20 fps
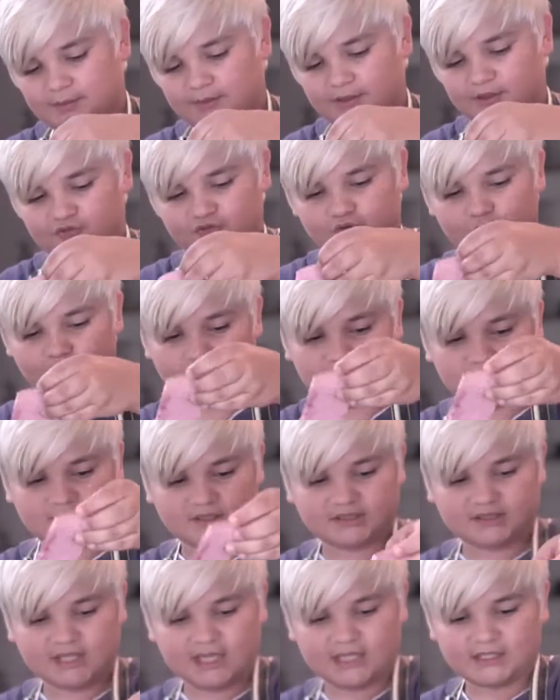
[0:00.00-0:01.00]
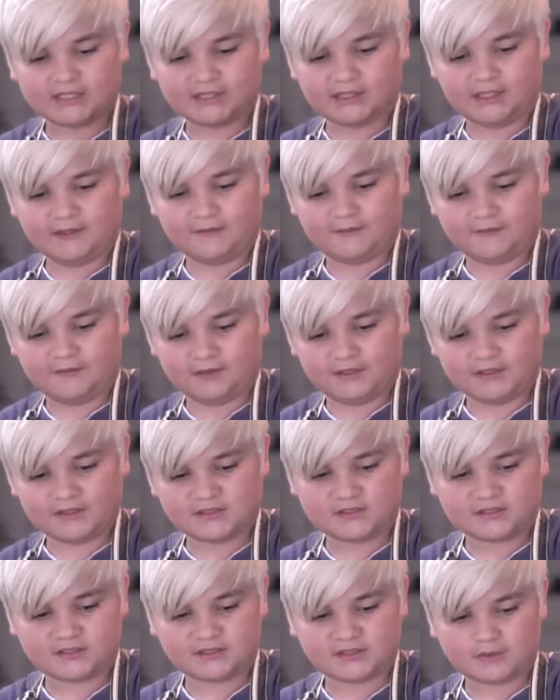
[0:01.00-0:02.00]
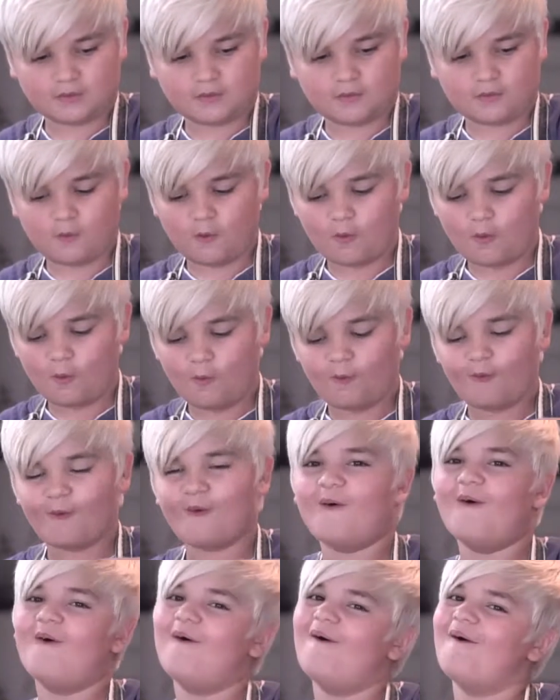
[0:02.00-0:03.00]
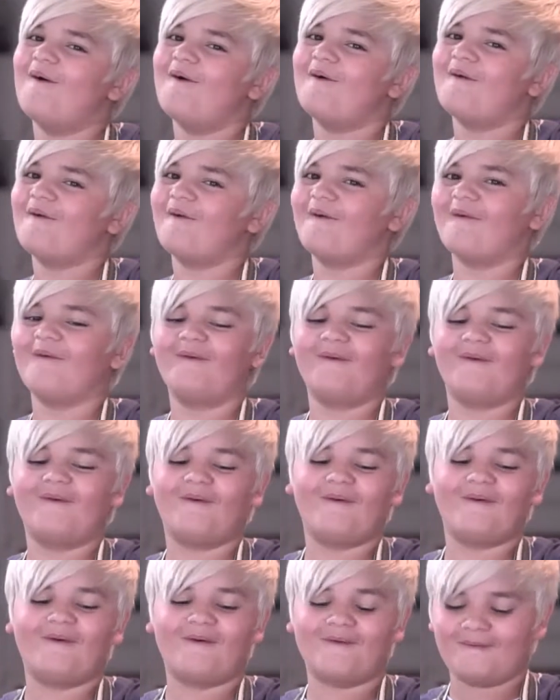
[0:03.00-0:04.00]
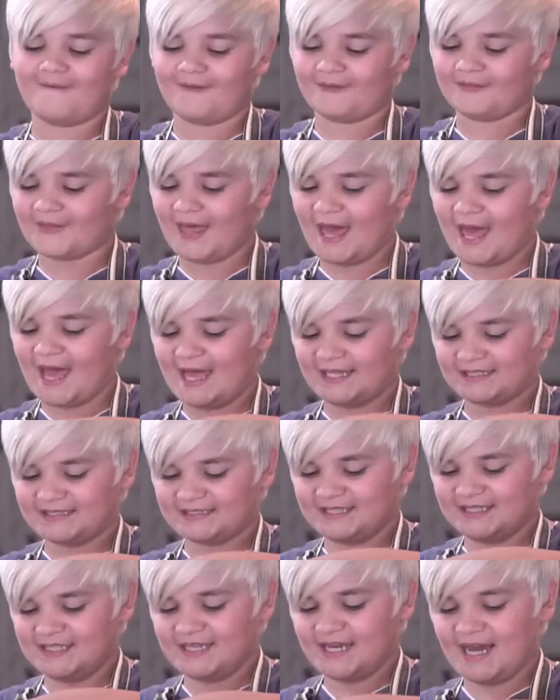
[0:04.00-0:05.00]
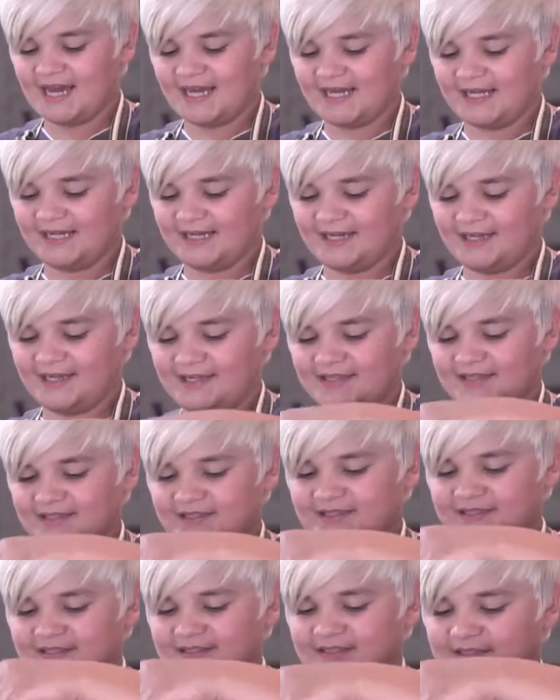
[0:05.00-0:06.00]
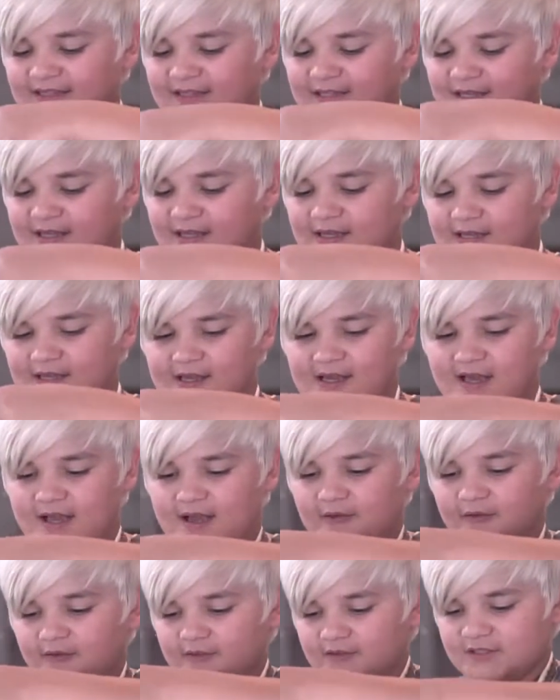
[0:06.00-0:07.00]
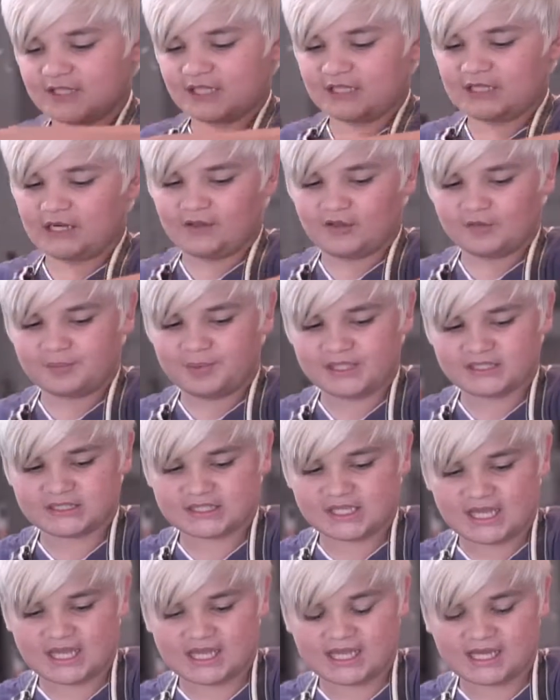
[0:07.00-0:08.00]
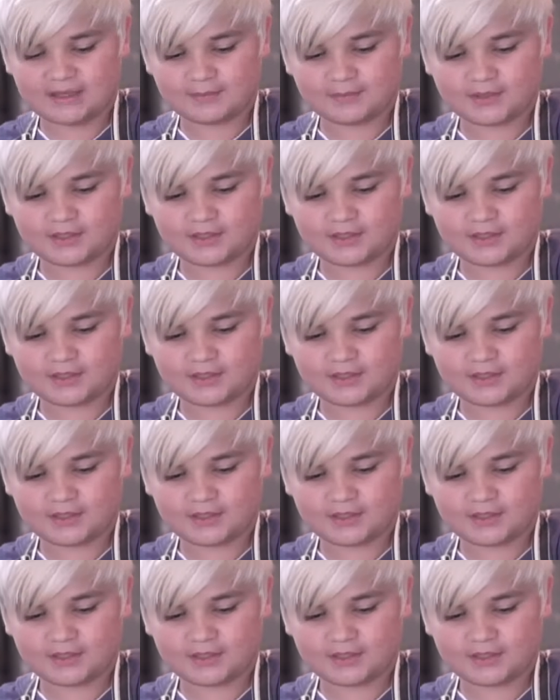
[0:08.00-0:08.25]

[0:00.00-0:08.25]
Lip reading: you're just going to set it like this. Oh, that's nice. Another piece of ham.